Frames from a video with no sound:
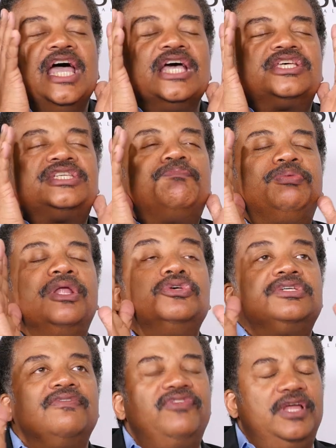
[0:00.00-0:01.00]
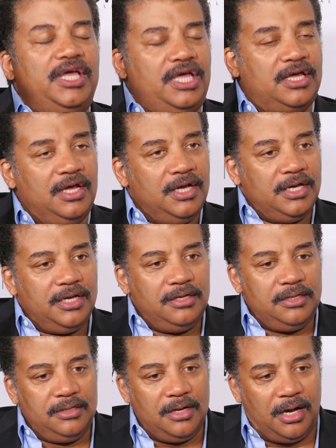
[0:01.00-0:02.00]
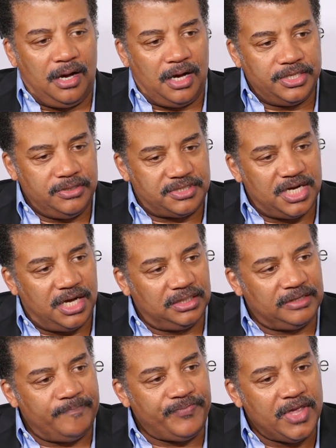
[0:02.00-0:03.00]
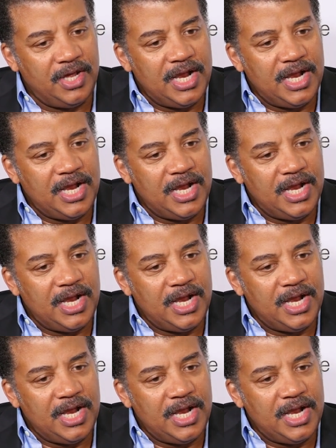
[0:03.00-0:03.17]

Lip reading: explosively on your tongue.